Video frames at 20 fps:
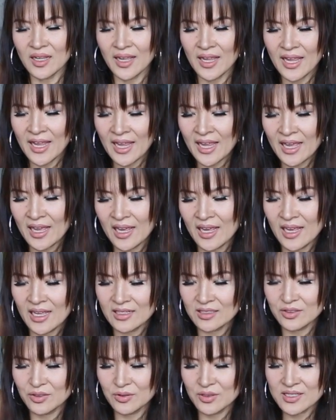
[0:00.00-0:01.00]

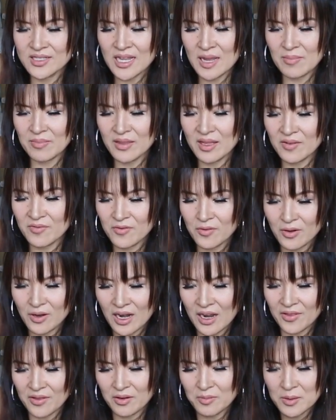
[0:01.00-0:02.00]
And do the same thing for
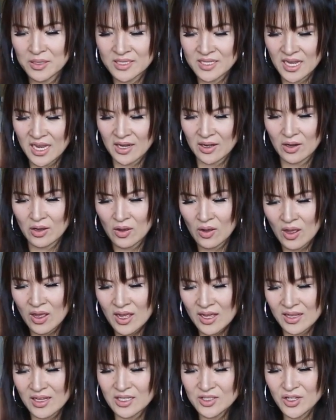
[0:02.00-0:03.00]
other potato.
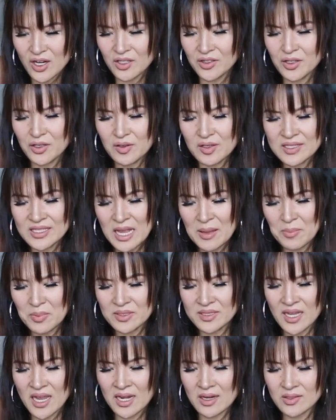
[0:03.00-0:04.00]
Now try to use same
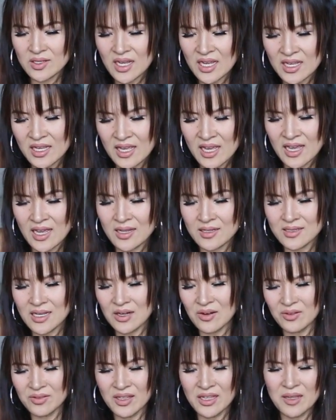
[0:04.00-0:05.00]
potatoes, I guess. I
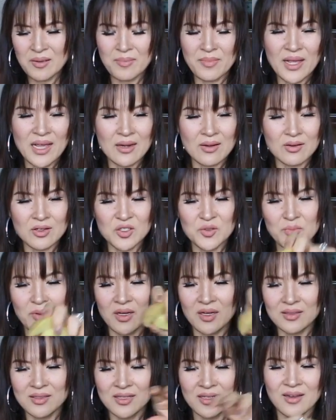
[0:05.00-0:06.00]
don't think it matters,
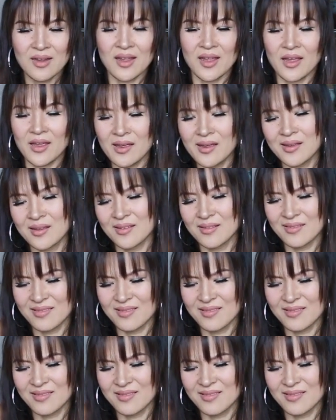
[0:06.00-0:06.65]
but today.